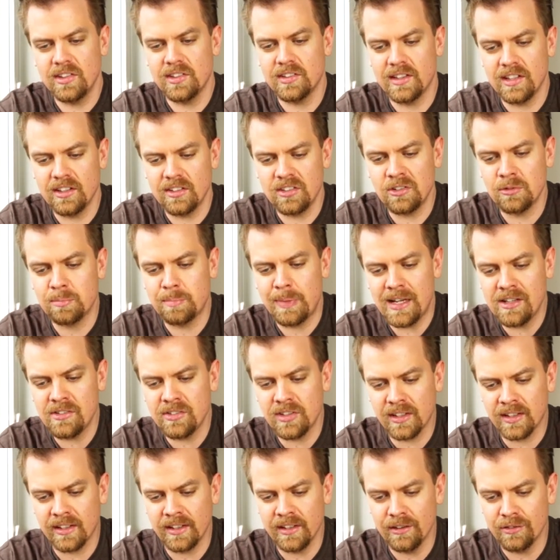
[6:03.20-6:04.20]
is
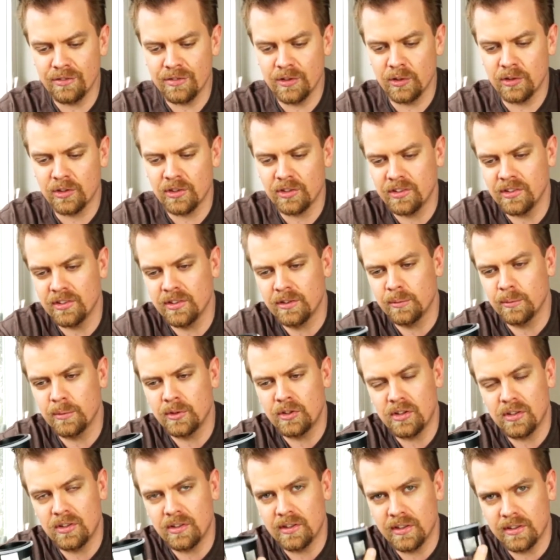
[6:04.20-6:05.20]
basically the filter system,
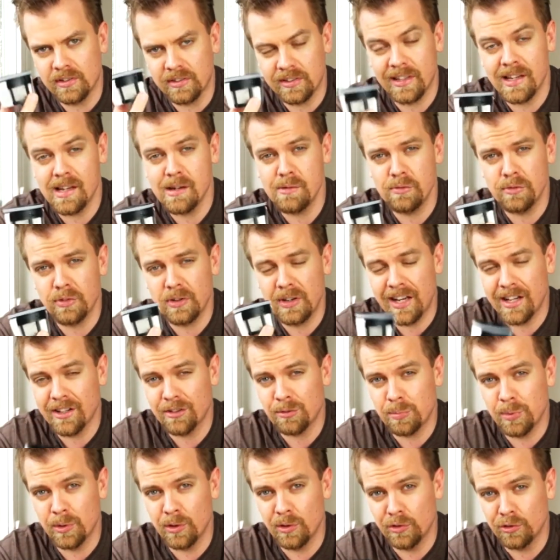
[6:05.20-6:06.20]
which is the same for
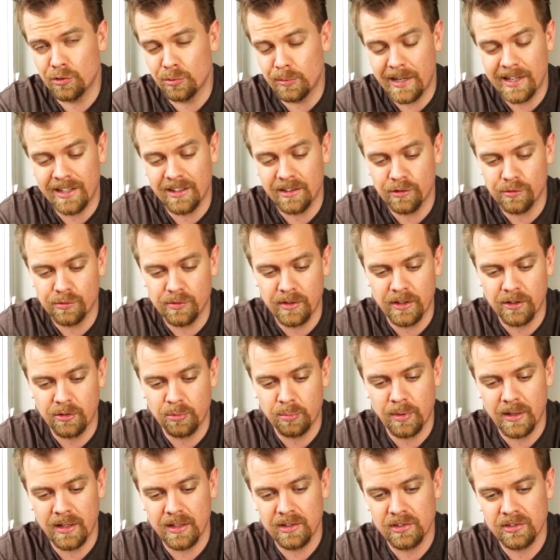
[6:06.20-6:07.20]
Espro's regular French
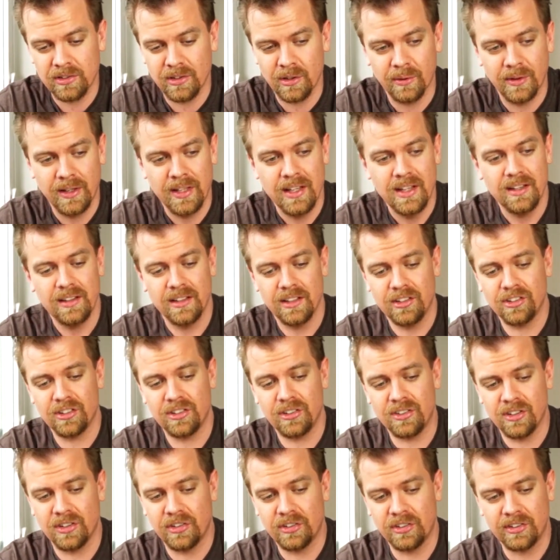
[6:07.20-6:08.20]
press. So this is
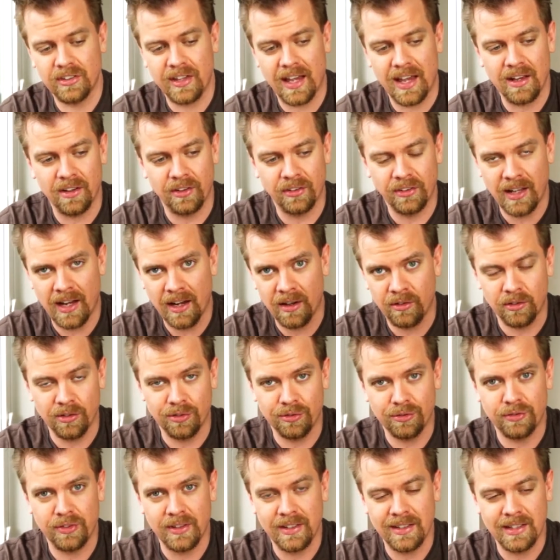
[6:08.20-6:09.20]
just scaled down to
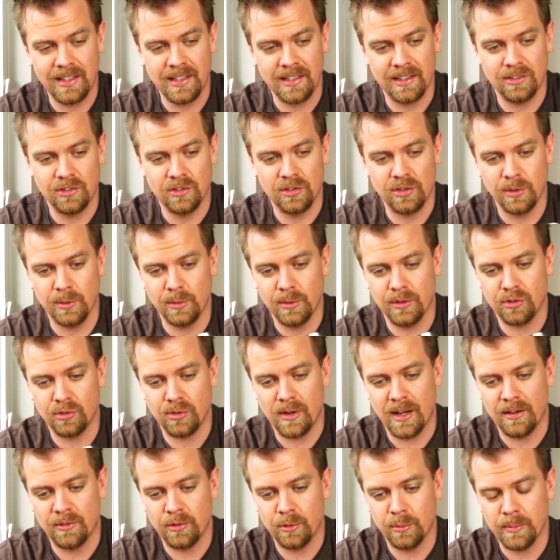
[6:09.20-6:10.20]
fit into a
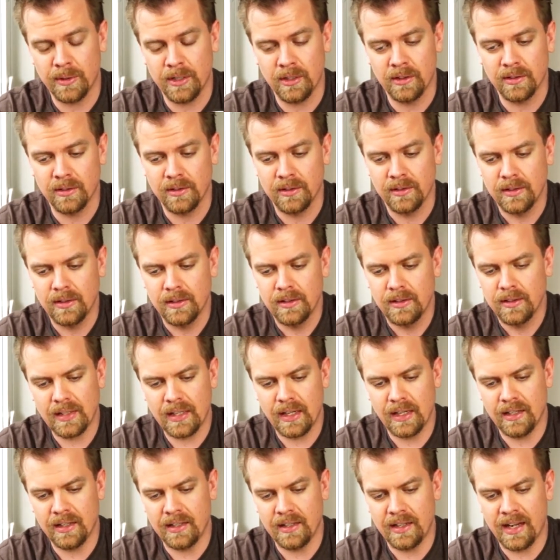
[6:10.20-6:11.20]
travel mug,
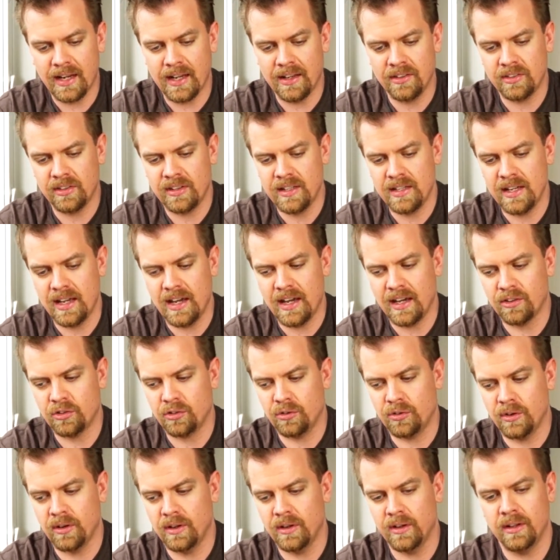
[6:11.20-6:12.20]
and it has the
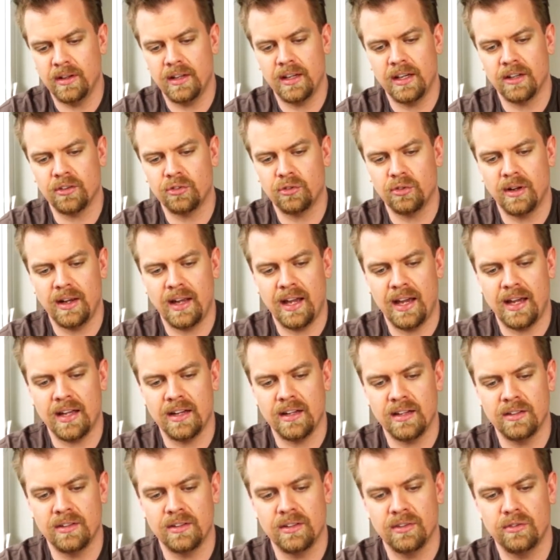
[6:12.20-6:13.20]
extra
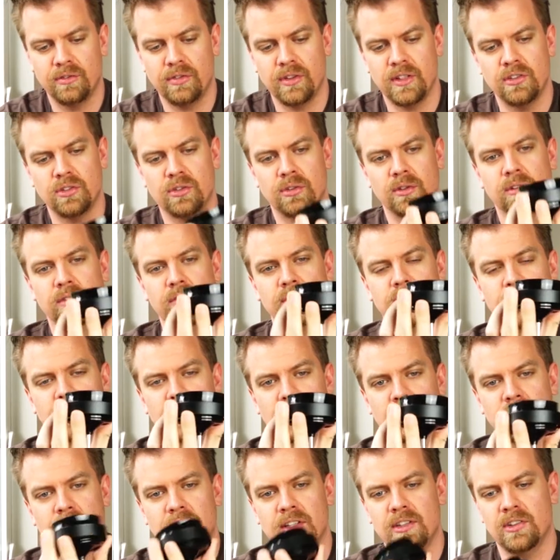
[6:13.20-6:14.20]
added feature
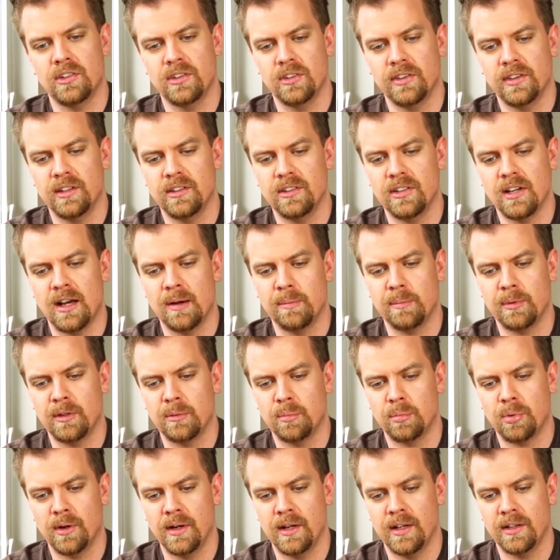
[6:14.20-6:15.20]
of this is the top of the
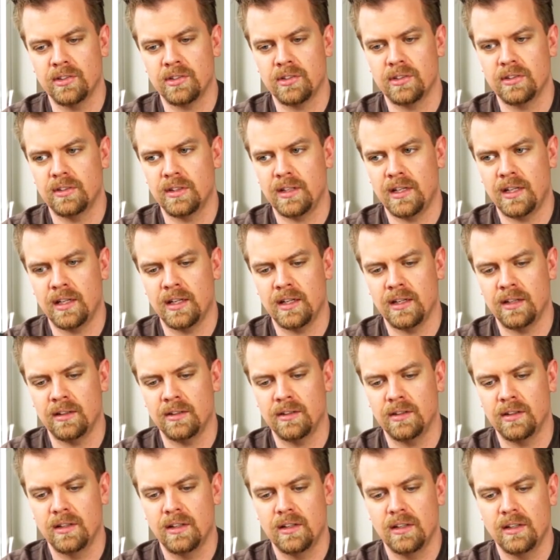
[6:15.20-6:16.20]
press, and